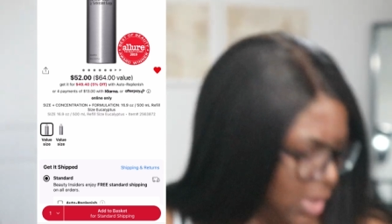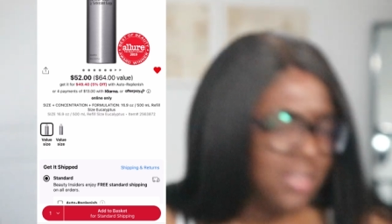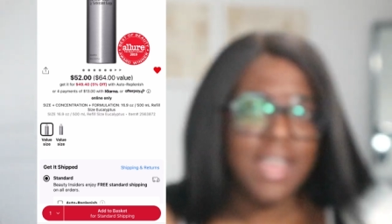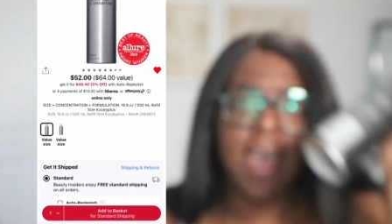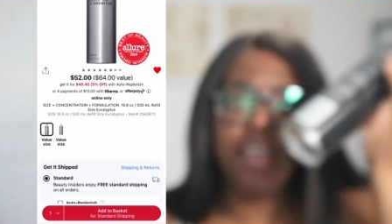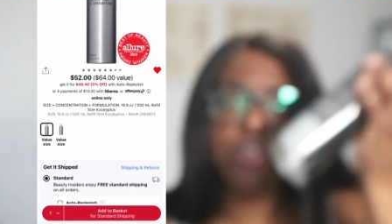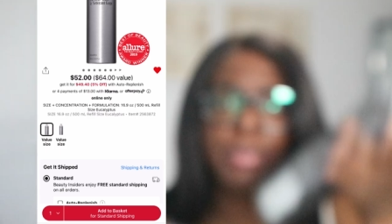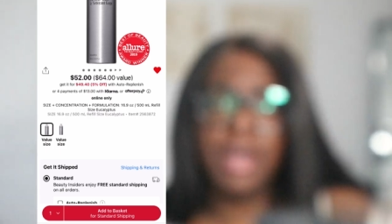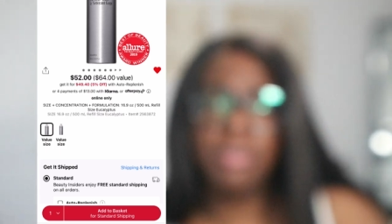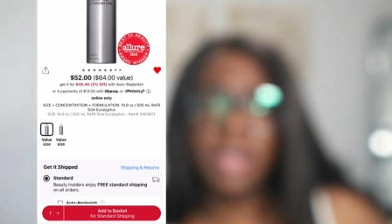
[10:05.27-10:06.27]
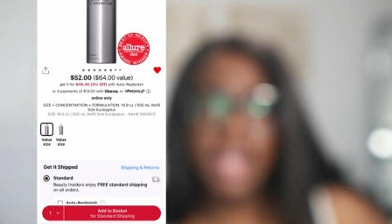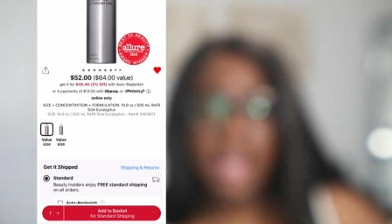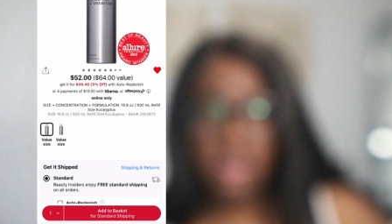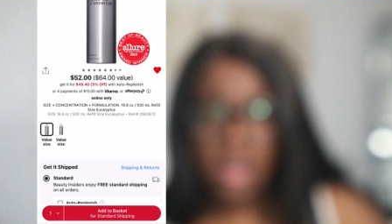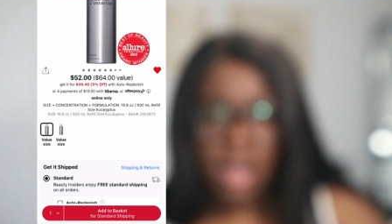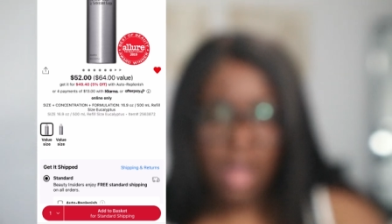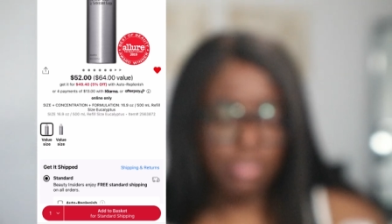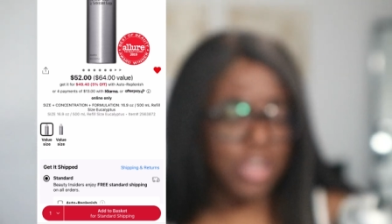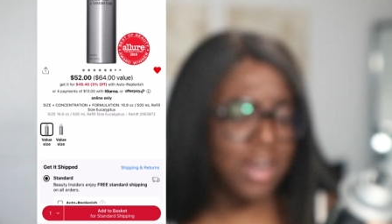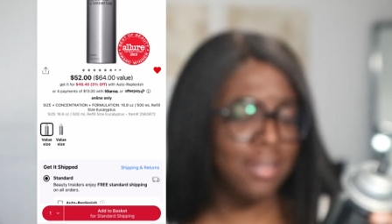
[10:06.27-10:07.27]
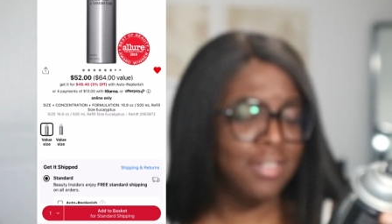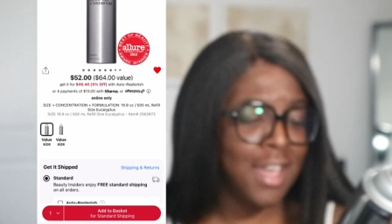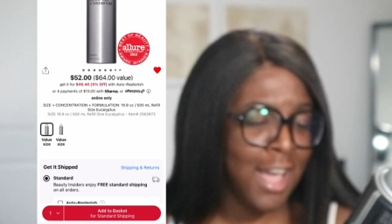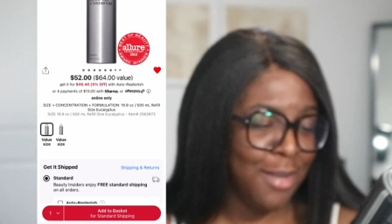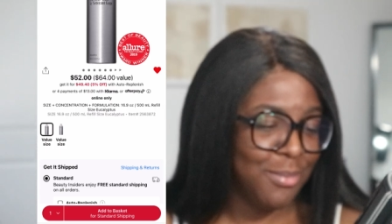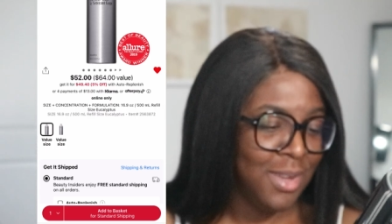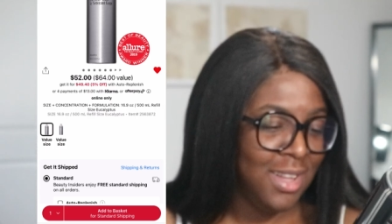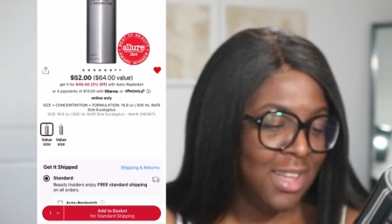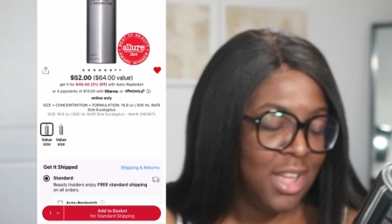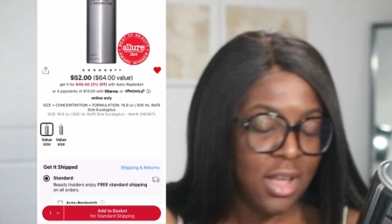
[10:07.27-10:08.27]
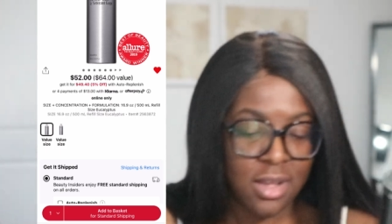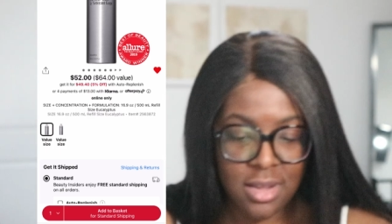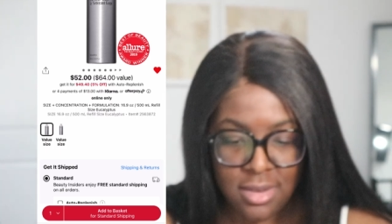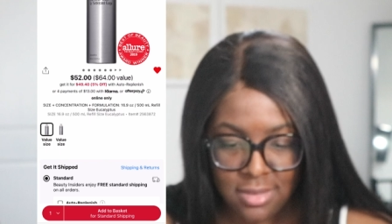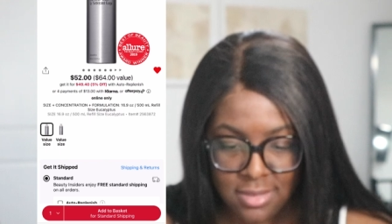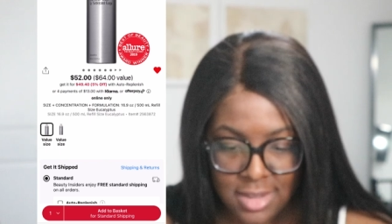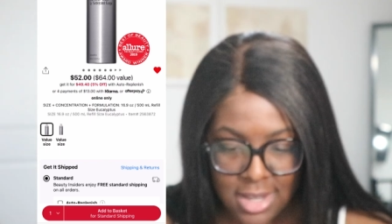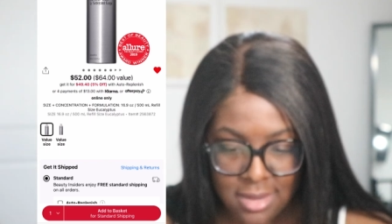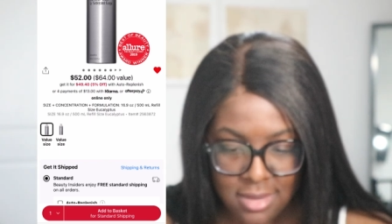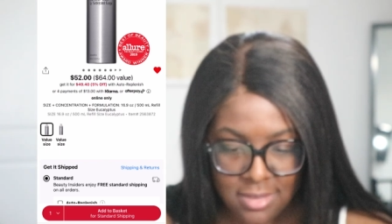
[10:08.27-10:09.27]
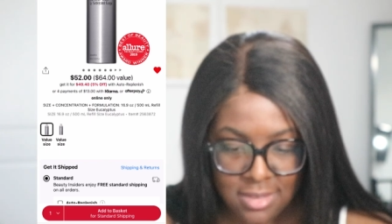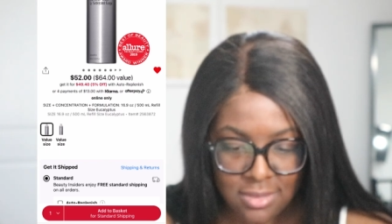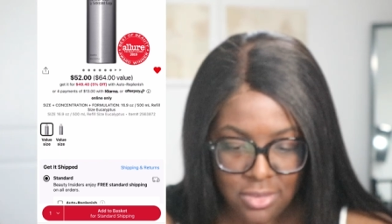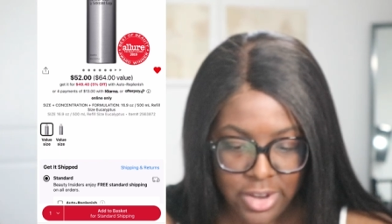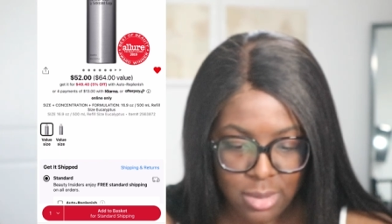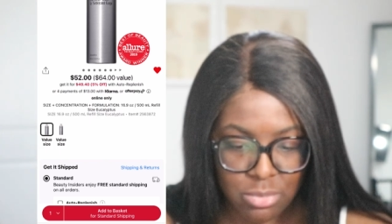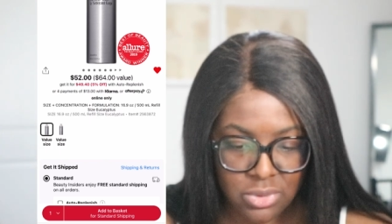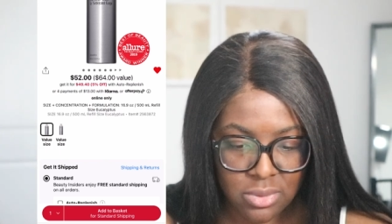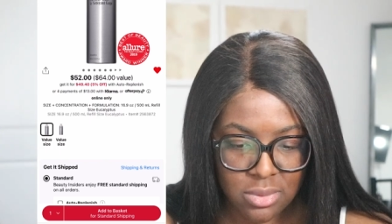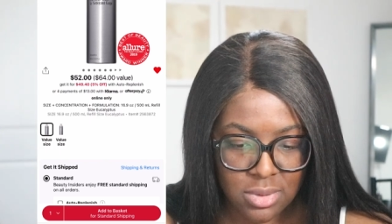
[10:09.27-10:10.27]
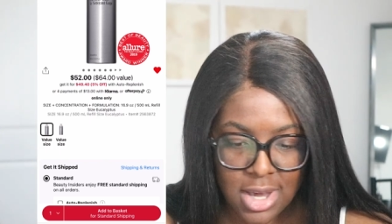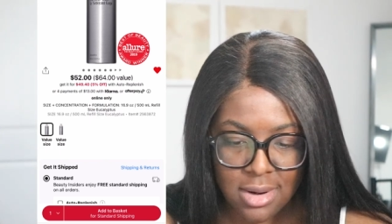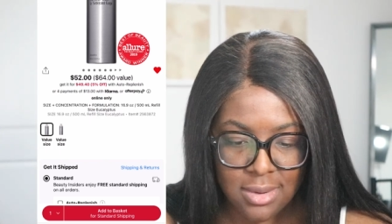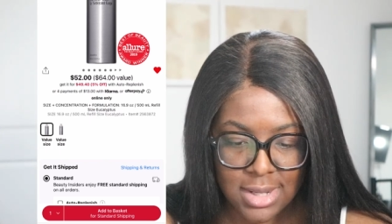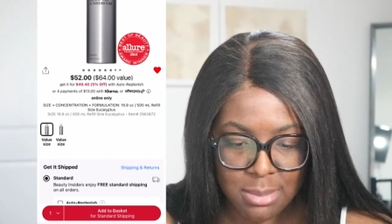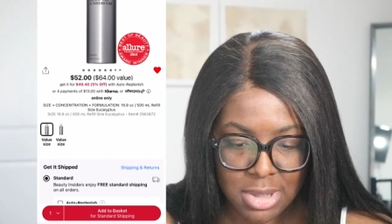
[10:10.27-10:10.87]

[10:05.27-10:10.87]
It's hairspray I'm looking at. I'm trying to see up. It doesn't say. It says grams. I don't know what that